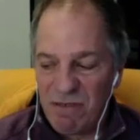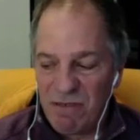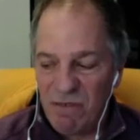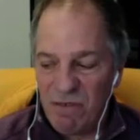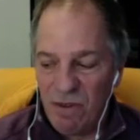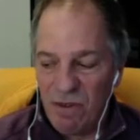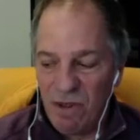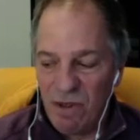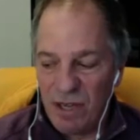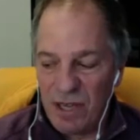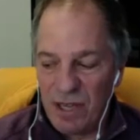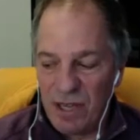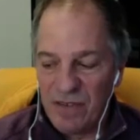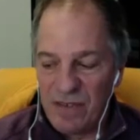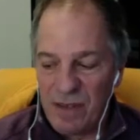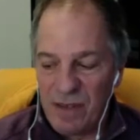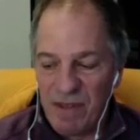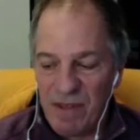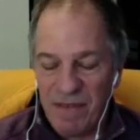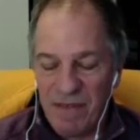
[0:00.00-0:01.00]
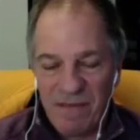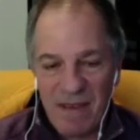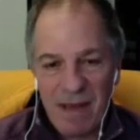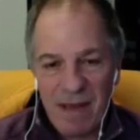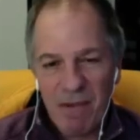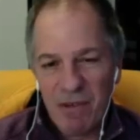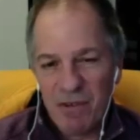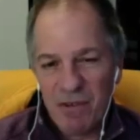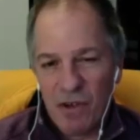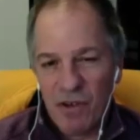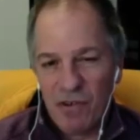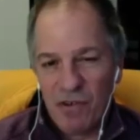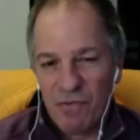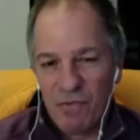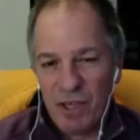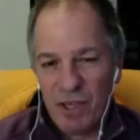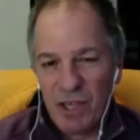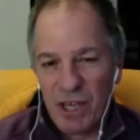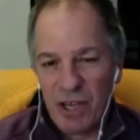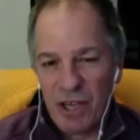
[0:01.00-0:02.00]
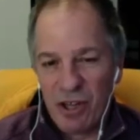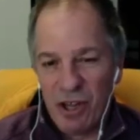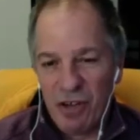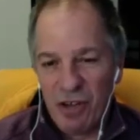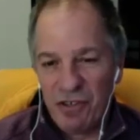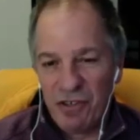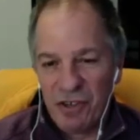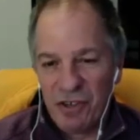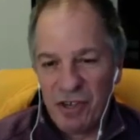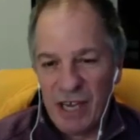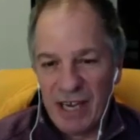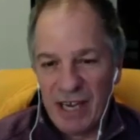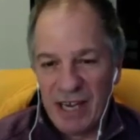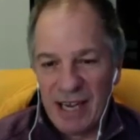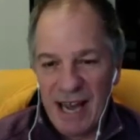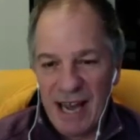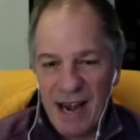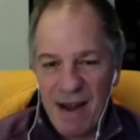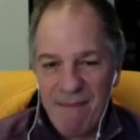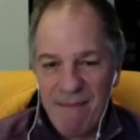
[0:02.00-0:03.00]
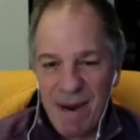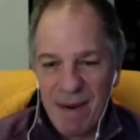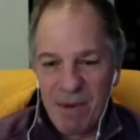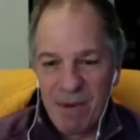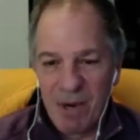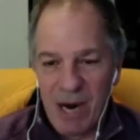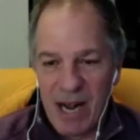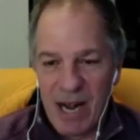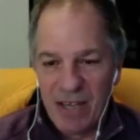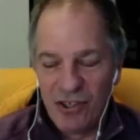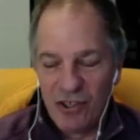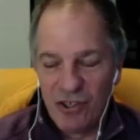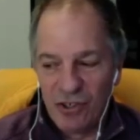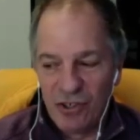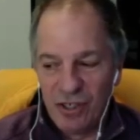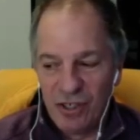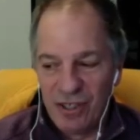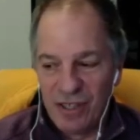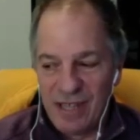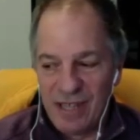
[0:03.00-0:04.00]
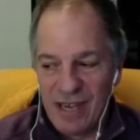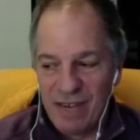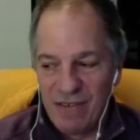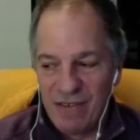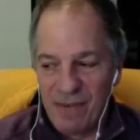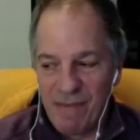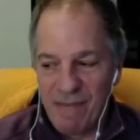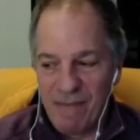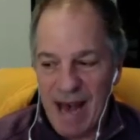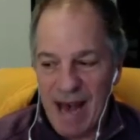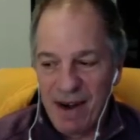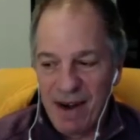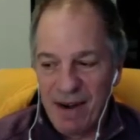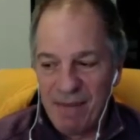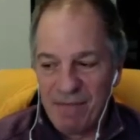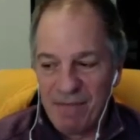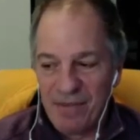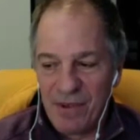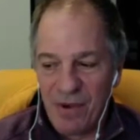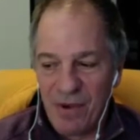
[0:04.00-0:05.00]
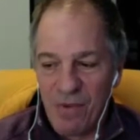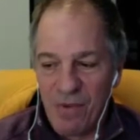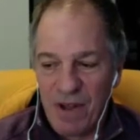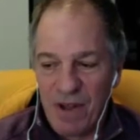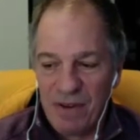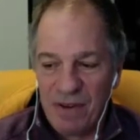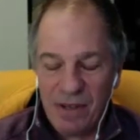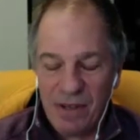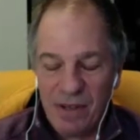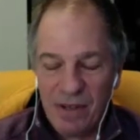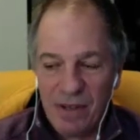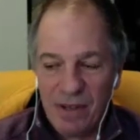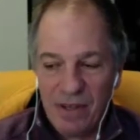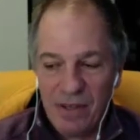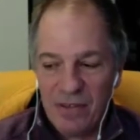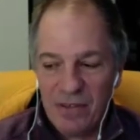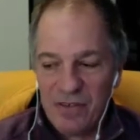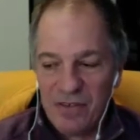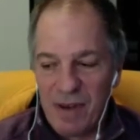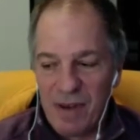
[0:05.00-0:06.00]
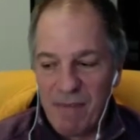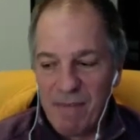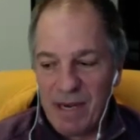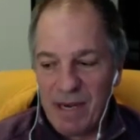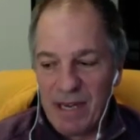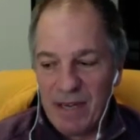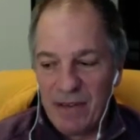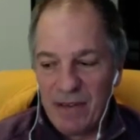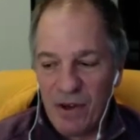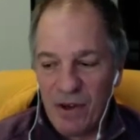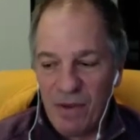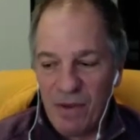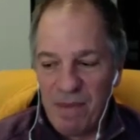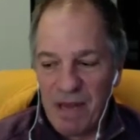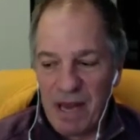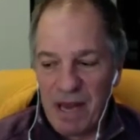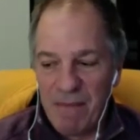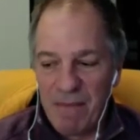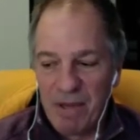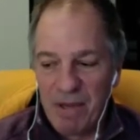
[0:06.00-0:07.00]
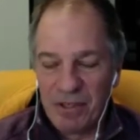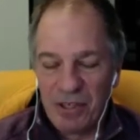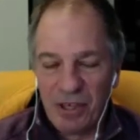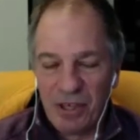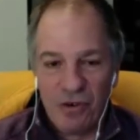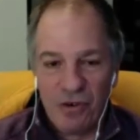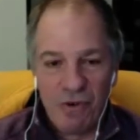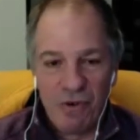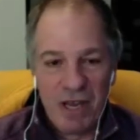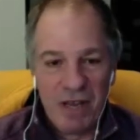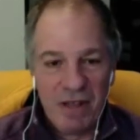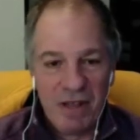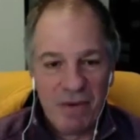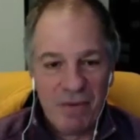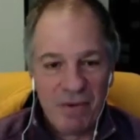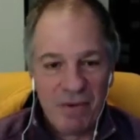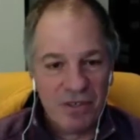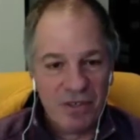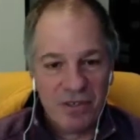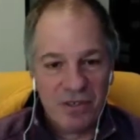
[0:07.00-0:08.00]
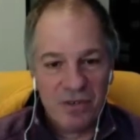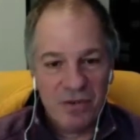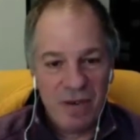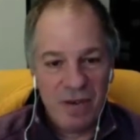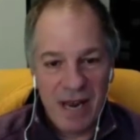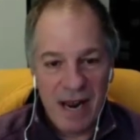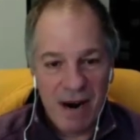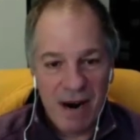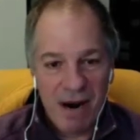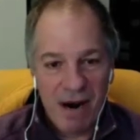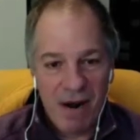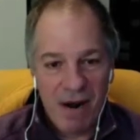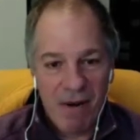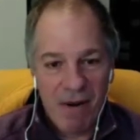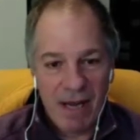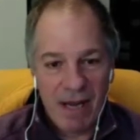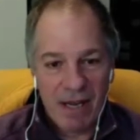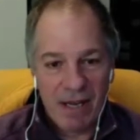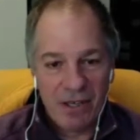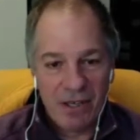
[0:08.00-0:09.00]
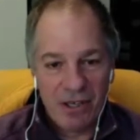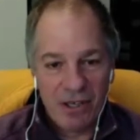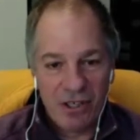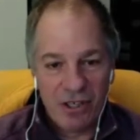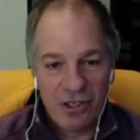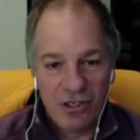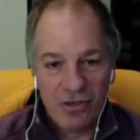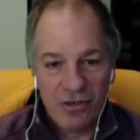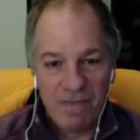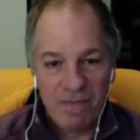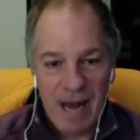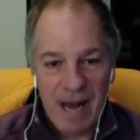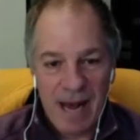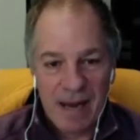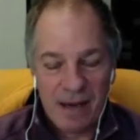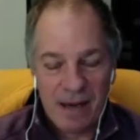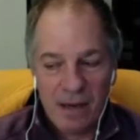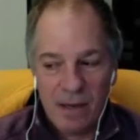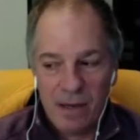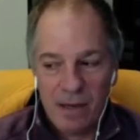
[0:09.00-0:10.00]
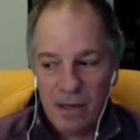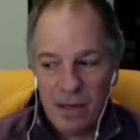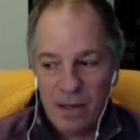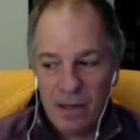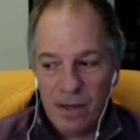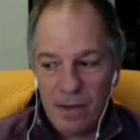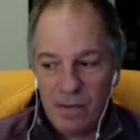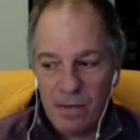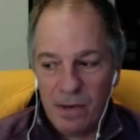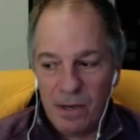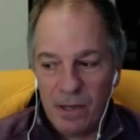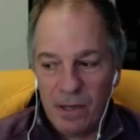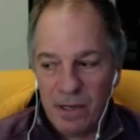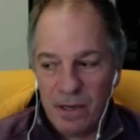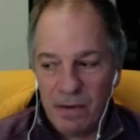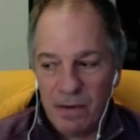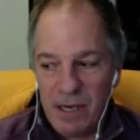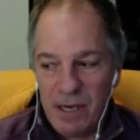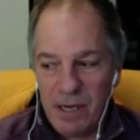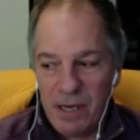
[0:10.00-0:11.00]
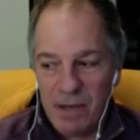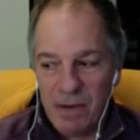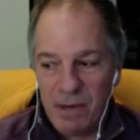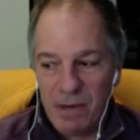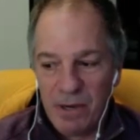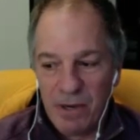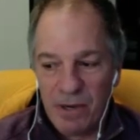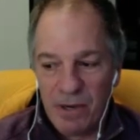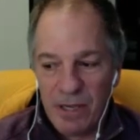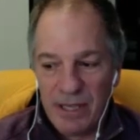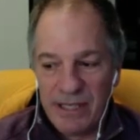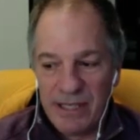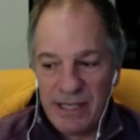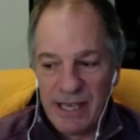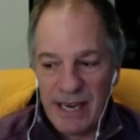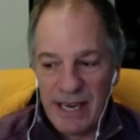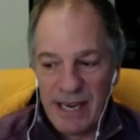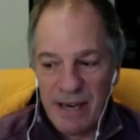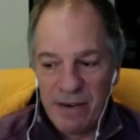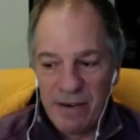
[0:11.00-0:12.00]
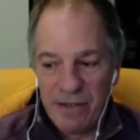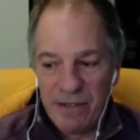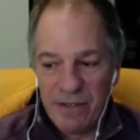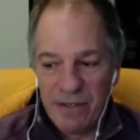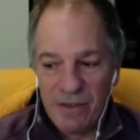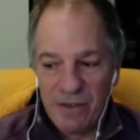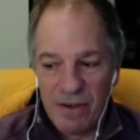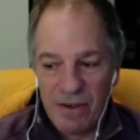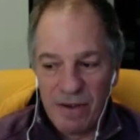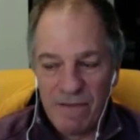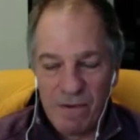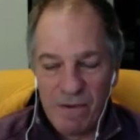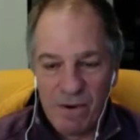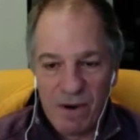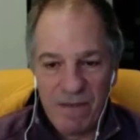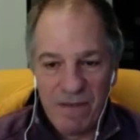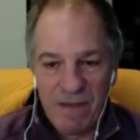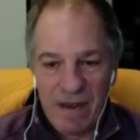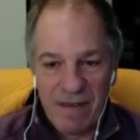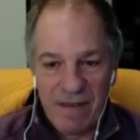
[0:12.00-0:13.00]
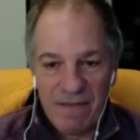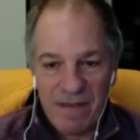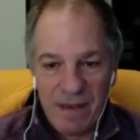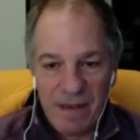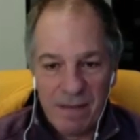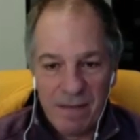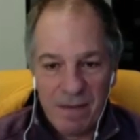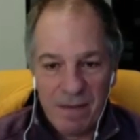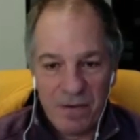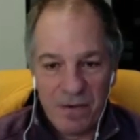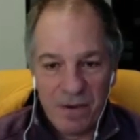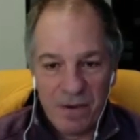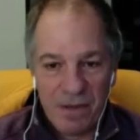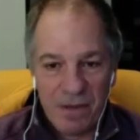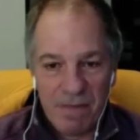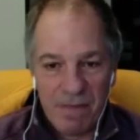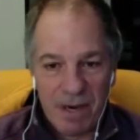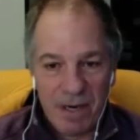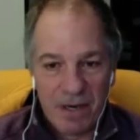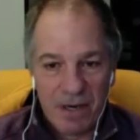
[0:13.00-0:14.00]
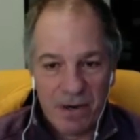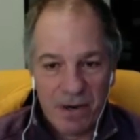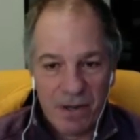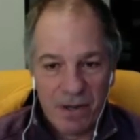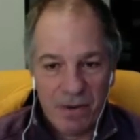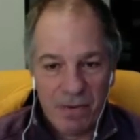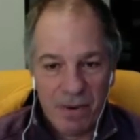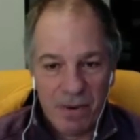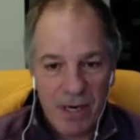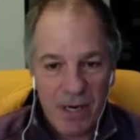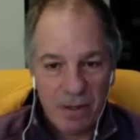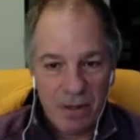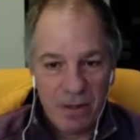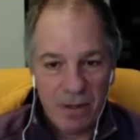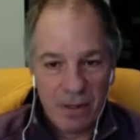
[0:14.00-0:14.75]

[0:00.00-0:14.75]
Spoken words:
look at some of the famous holes really closely and kind of memorize certain things about them. So when somebody told me I built a green that was too narrow, I could just shoot back, well, the green on the road hole at St. Andrews is only 45 feet between the bunker and the road.